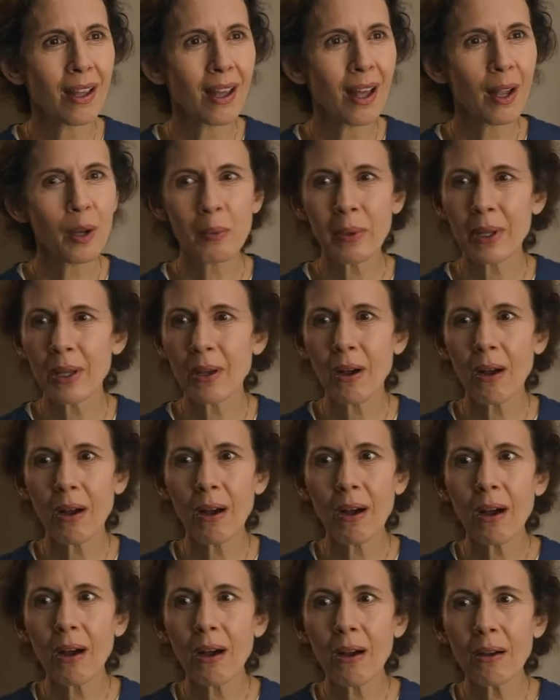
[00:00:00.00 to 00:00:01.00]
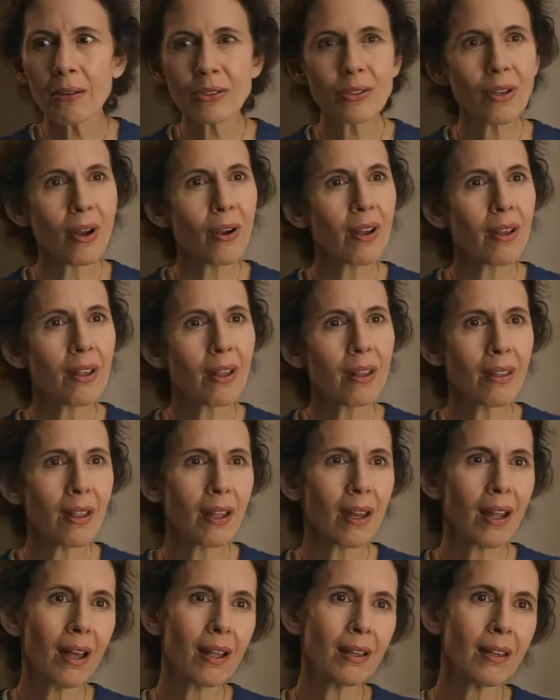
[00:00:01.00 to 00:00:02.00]
And I'm like, ah, sorry that
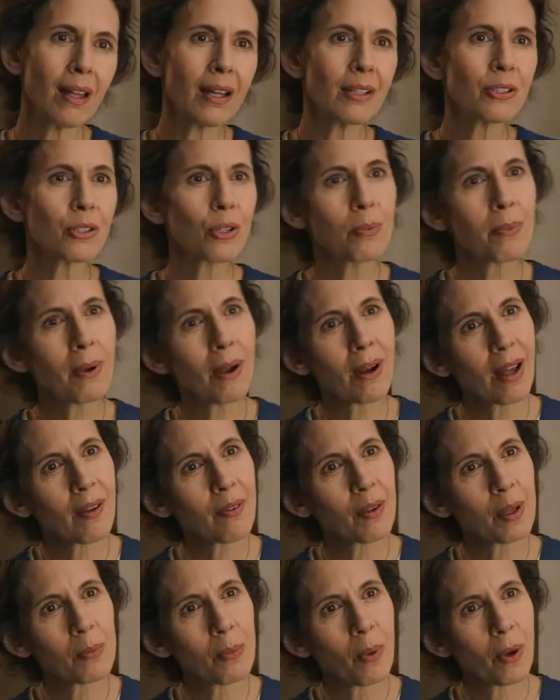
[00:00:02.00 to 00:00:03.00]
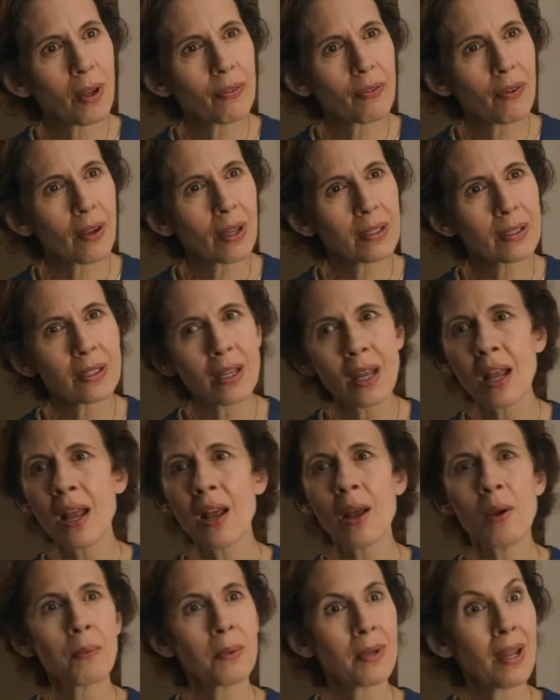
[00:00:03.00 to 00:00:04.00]
I lied to you about having a boyfriend.
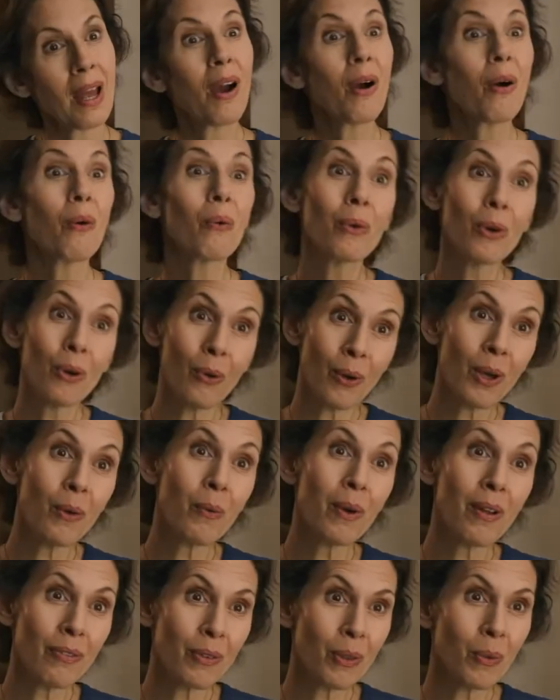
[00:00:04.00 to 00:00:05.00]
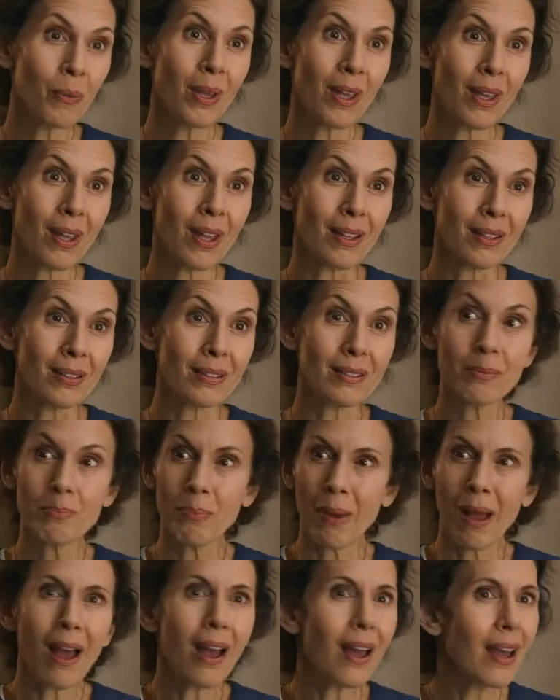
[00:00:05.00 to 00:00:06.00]
Now we're going away for the weekend.
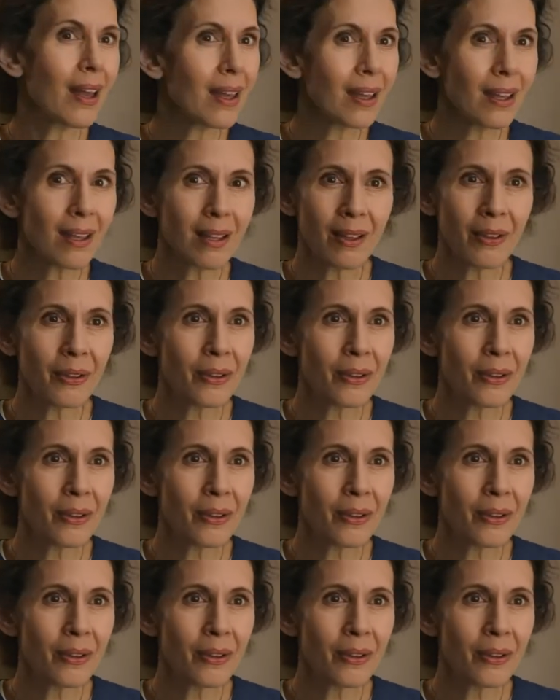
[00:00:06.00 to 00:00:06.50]
Bye.